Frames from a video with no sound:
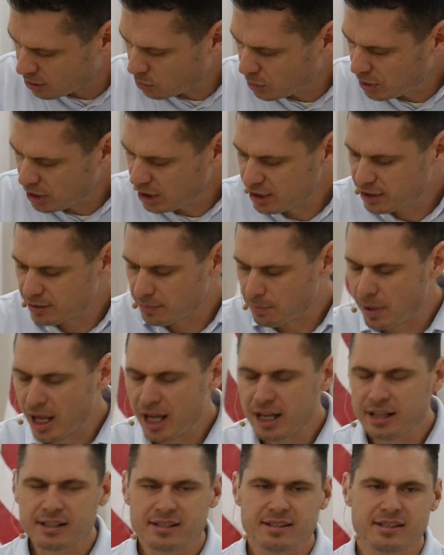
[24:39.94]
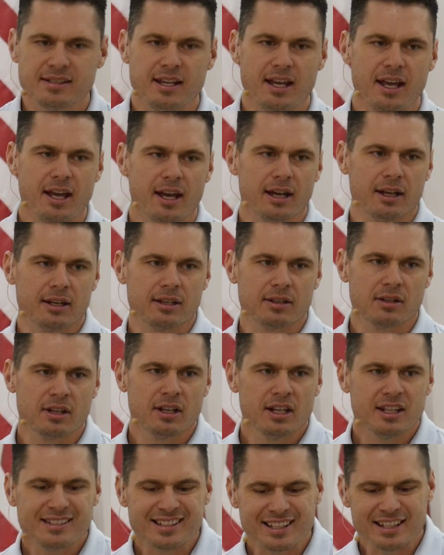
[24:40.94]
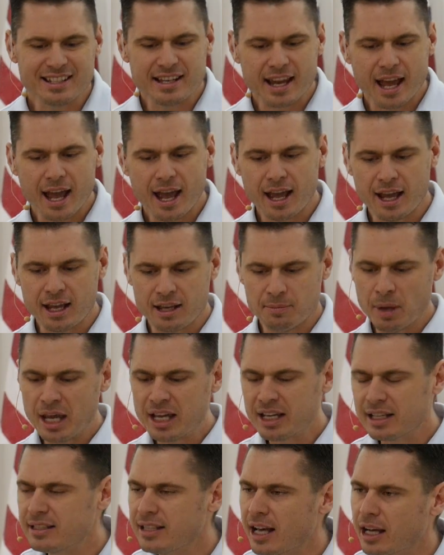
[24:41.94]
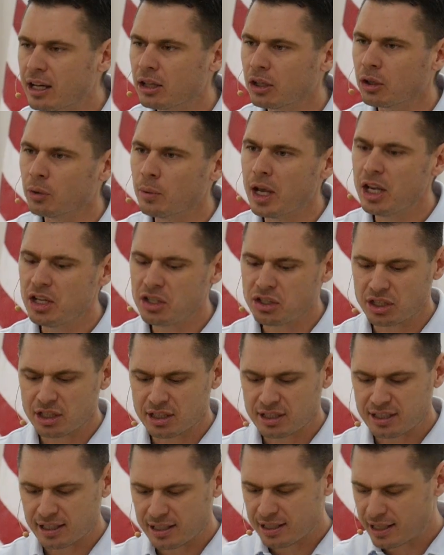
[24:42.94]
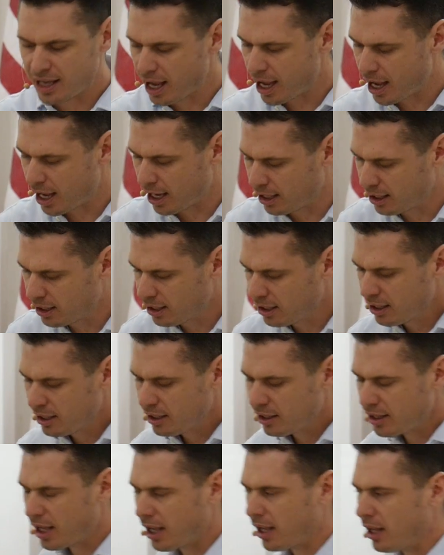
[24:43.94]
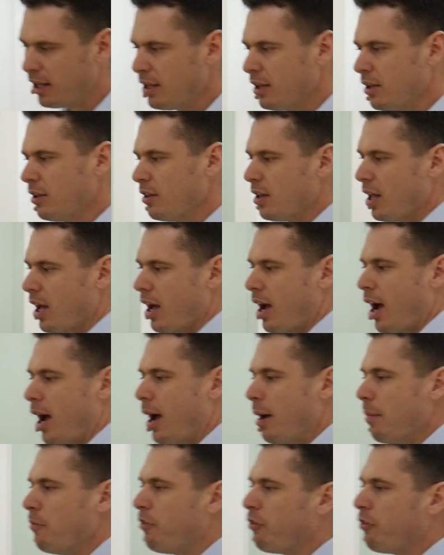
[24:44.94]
We need to make a stand today, make a declaration today that I'm